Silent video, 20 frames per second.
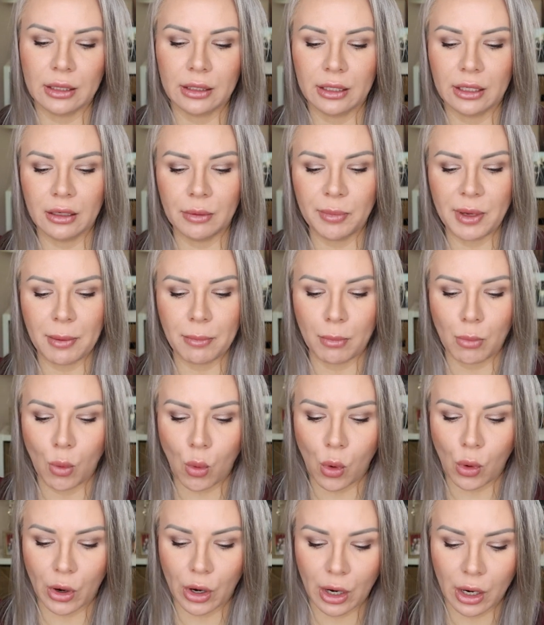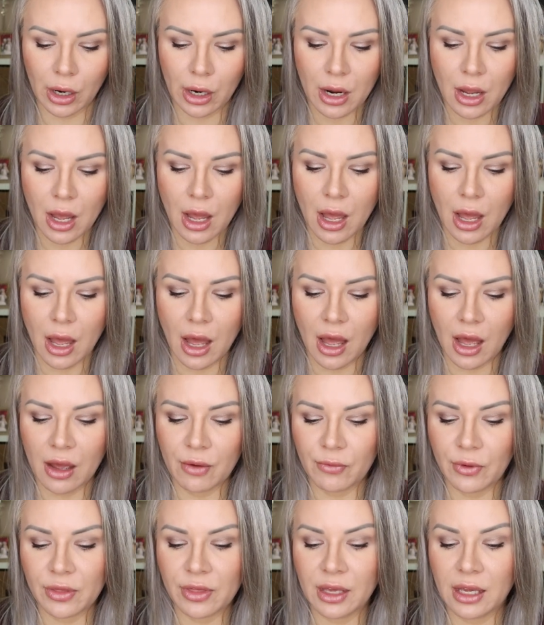a little bit more
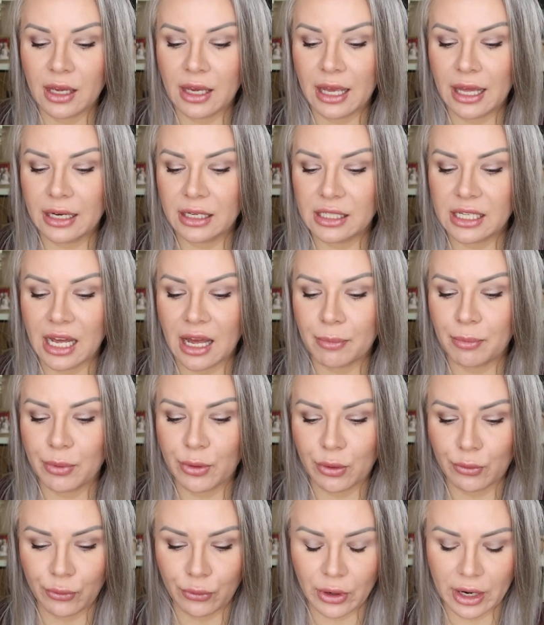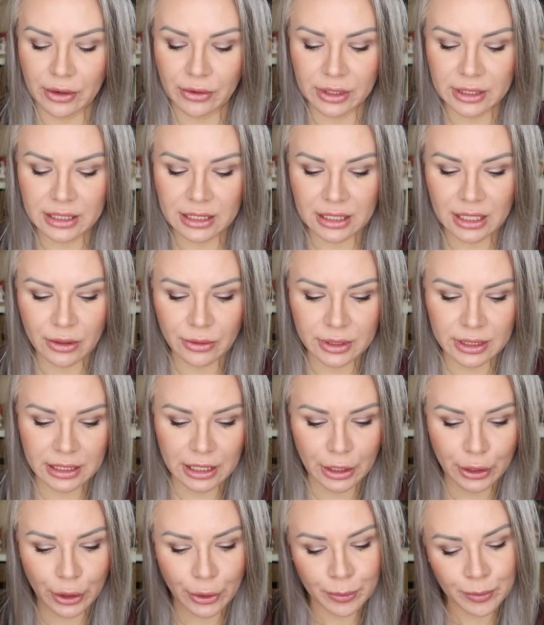of the in-depth fragrance notes
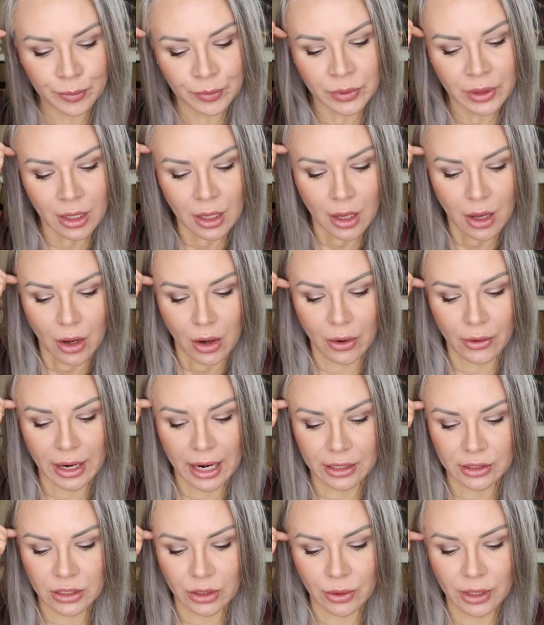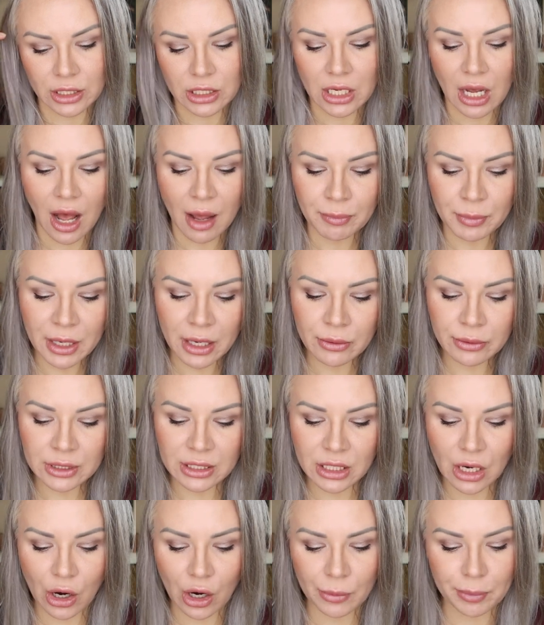here. All right, so our top
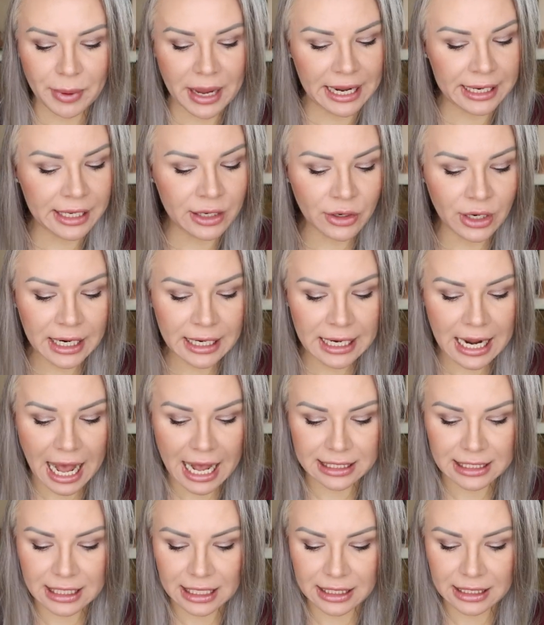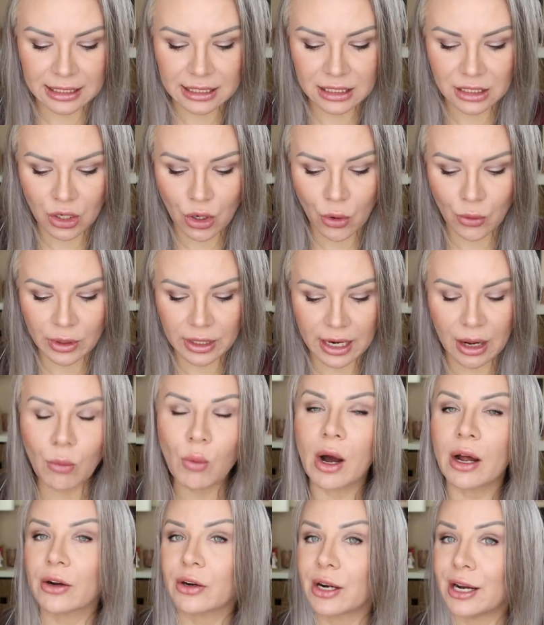notes are Petitgrain essence, coconut
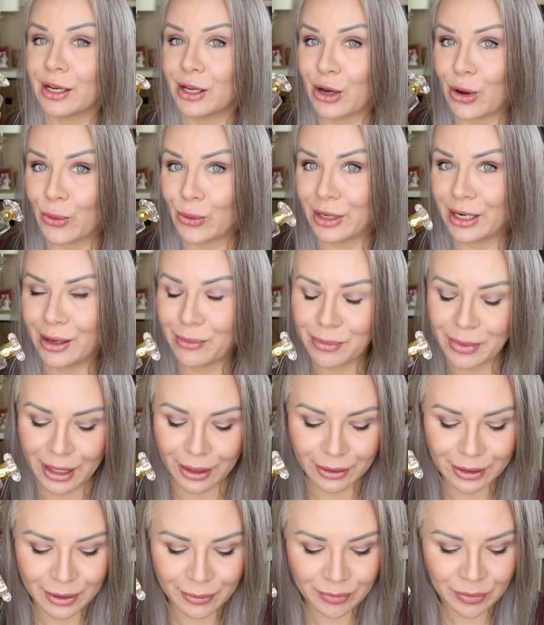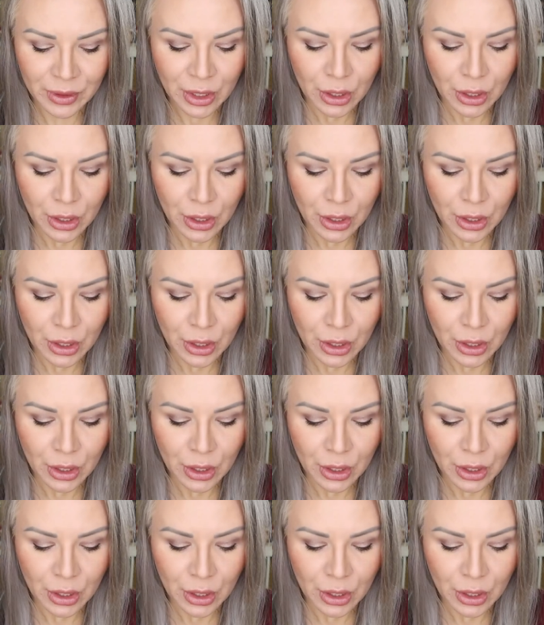water, and coconut milk.